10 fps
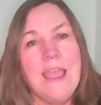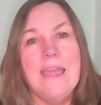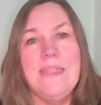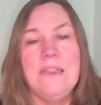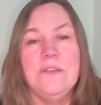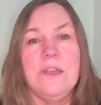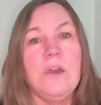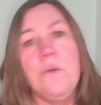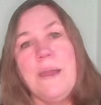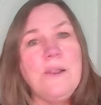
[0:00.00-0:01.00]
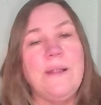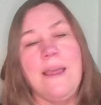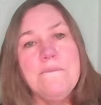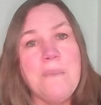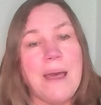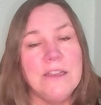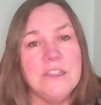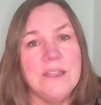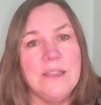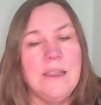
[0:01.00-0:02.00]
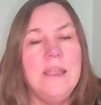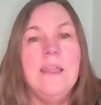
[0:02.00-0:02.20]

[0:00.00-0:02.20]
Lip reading: and then you're like, oh, I don't have Mahjong,